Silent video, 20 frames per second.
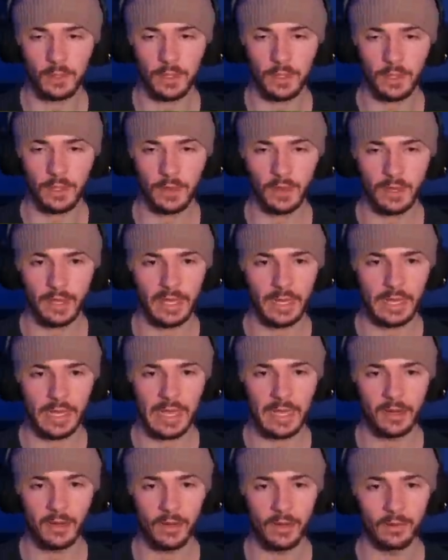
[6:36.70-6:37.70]
gonna go ahead
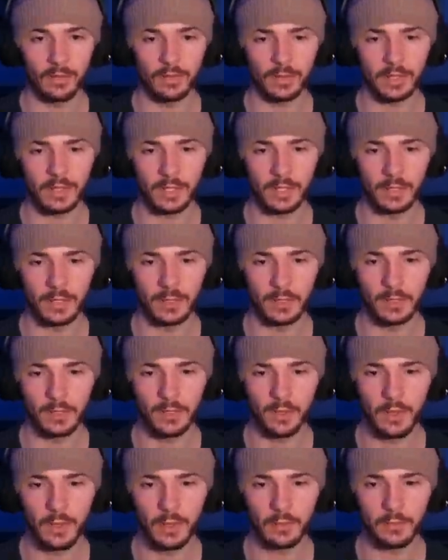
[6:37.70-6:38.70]
head over here.
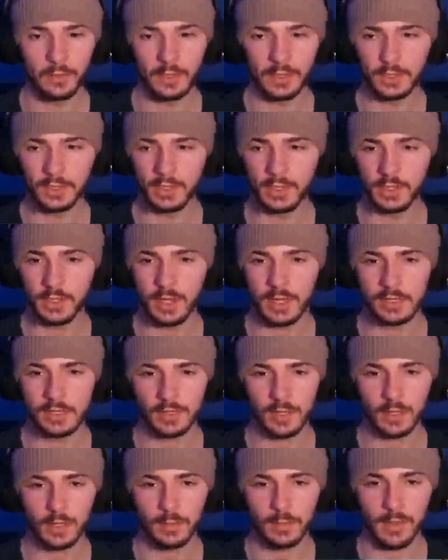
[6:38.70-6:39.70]
I'm gonna show you
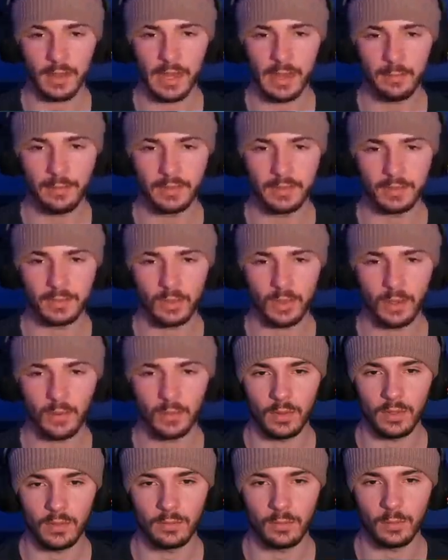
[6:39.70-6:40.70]
guys on the map as well
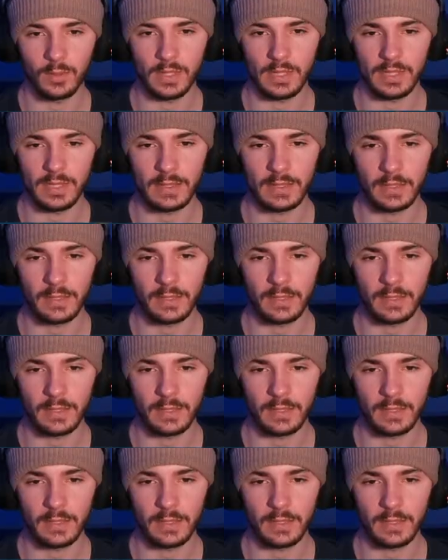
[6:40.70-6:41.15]
whenever we get